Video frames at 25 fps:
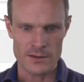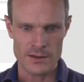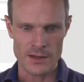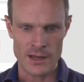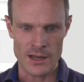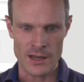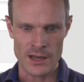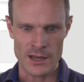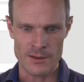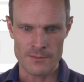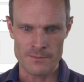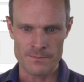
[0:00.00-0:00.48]

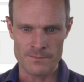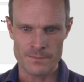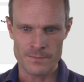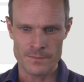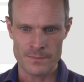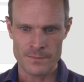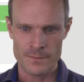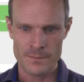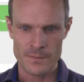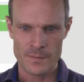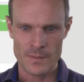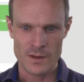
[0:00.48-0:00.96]
add
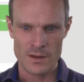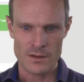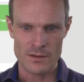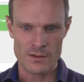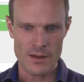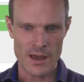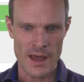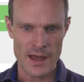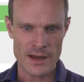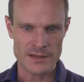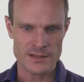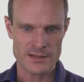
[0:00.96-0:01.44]

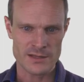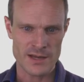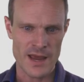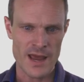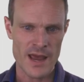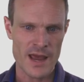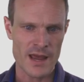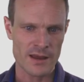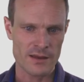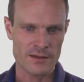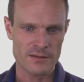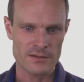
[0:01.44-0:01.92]
a
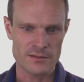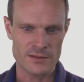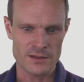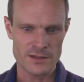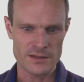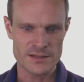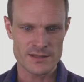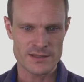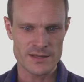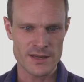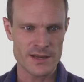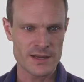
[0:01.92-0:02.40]
tag
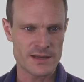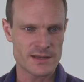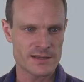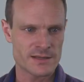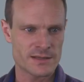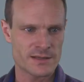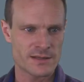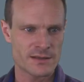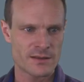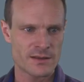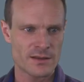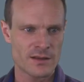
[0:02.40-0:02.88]
that
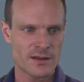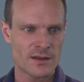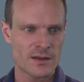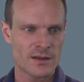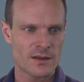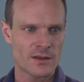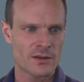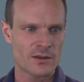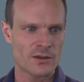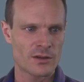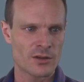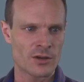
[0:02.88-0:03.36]
says,
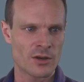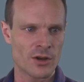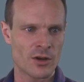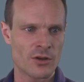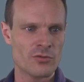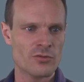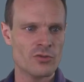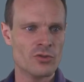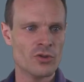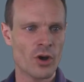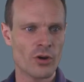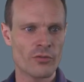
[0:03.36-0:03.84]

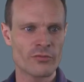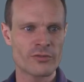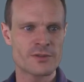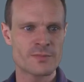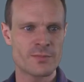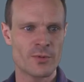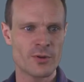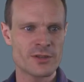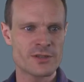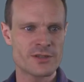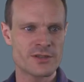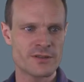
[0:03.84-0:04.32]
not
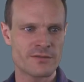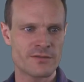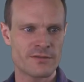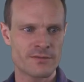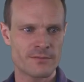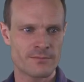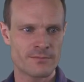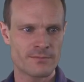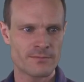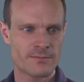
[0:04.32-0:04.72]
responsive,